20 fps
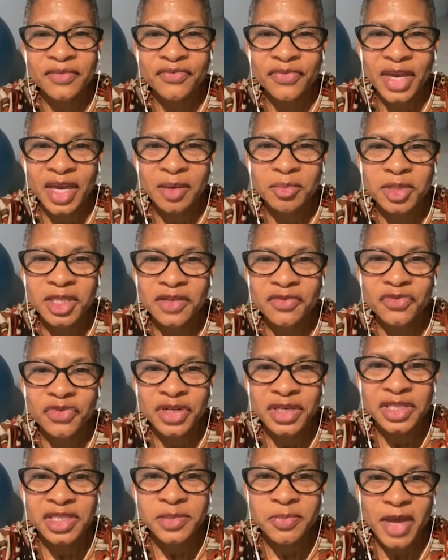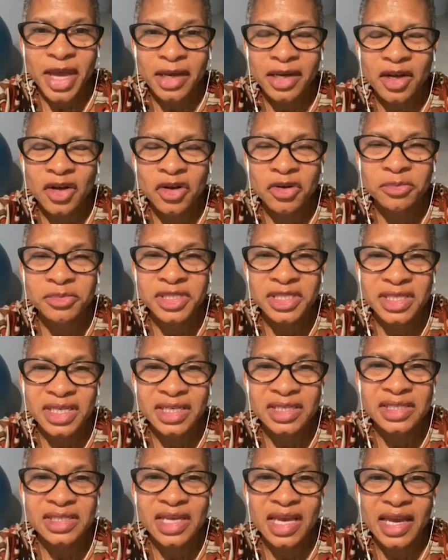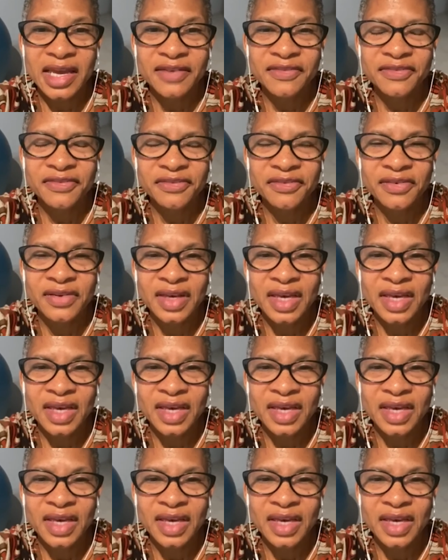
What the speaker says: family and friends back home stay safe,